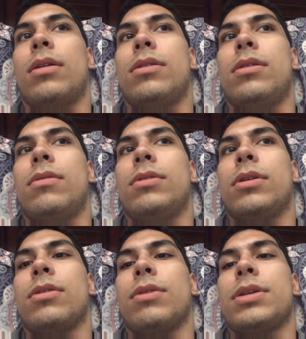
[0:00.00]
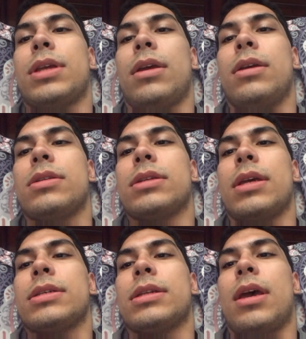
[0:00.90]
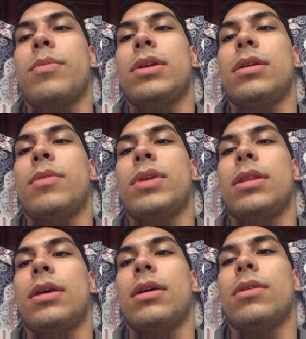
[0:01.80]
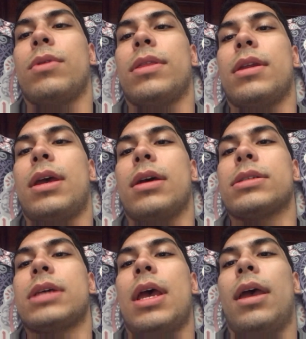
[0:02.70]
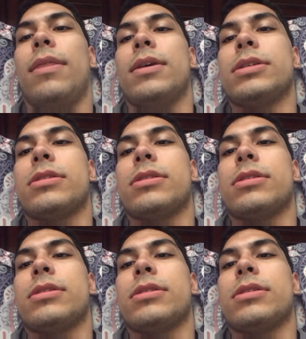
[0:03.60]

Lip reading: due to Chris Higgins like stabbing him in the head with an axe, and this is